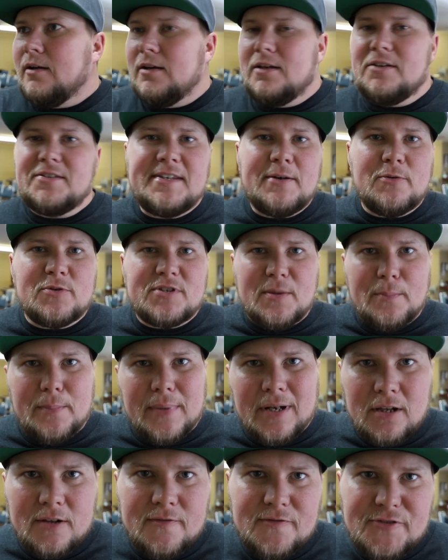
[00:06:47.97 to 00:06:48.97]
You see, it was the
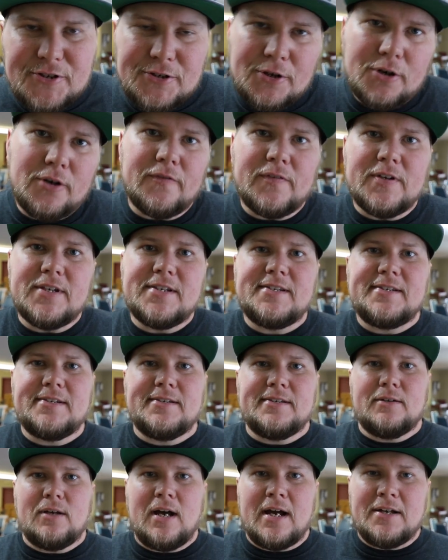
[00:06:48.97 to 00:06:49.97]
middle of
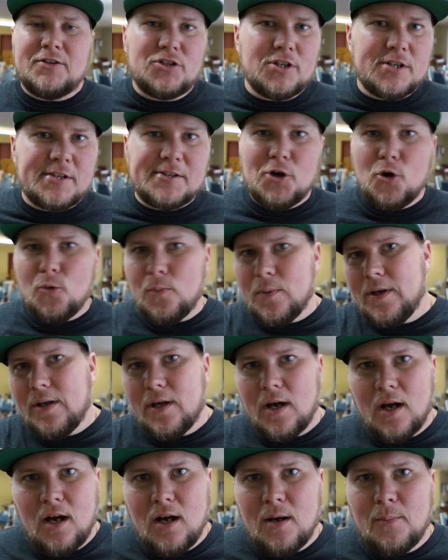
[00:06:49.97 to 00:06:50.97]
service. I just opened
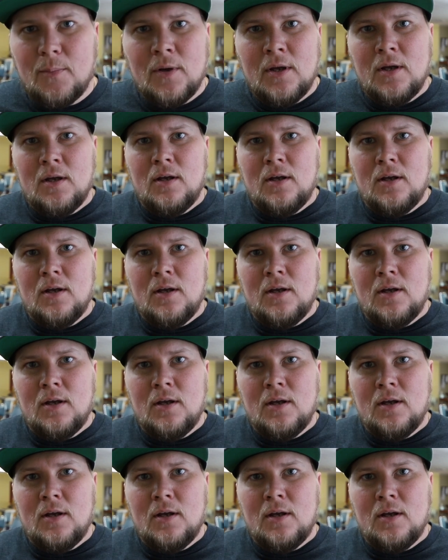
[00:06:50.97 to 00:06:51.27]
up.